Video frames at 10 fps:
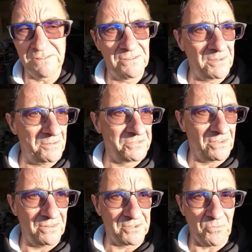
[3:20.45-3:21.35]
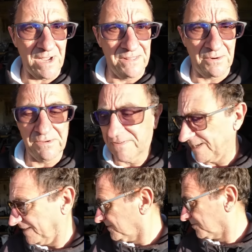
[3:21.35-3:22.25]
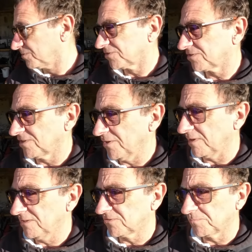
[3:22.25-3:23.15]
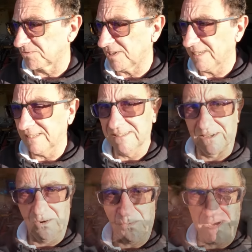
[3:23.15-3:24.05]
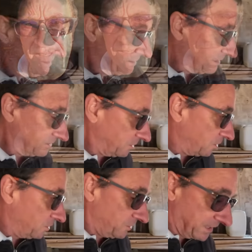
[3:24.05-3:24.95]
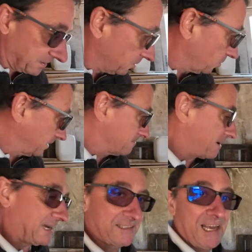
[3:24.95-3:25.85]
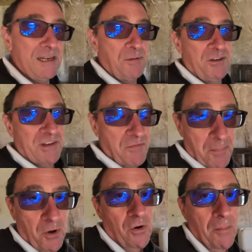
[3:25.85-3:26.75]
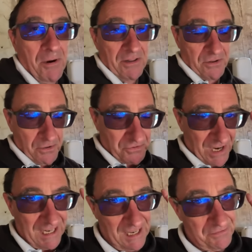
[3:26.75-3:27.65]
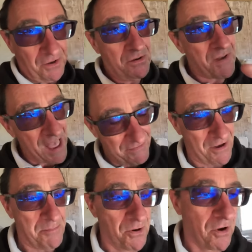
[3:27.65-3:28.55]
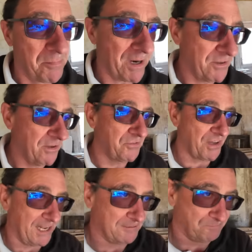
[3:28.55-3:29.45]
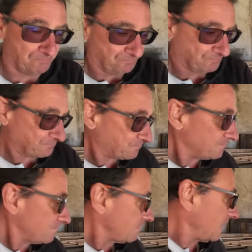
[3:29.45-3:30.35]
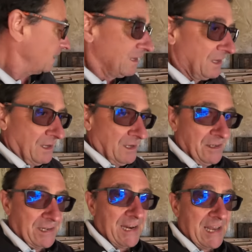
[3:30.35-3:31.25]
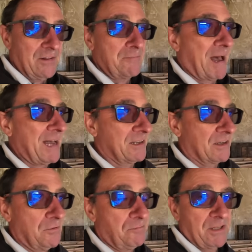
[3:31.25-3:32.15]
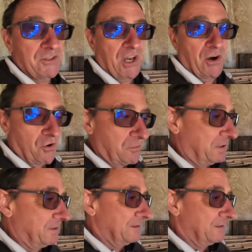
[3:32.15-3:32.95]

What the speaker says: And obviously all this rain that we've had is slowly subsiding away. Right, so awning and awning bags. Anybody who's ever bought a brand new tent, if you've ever bought a brand new tent, you get it out of the bag, you go and pitch it up.